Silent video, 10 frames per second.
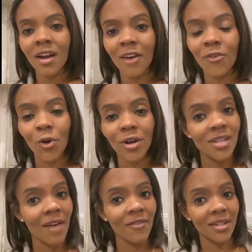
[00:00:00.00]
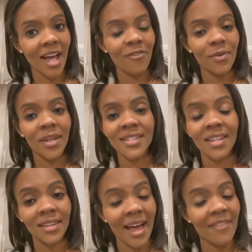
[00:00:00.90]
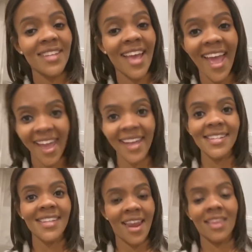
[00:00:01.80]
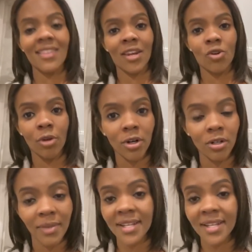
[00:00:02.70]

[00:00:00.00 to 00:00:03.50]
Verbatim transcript: Of course, on the left, because the left hates anything normal.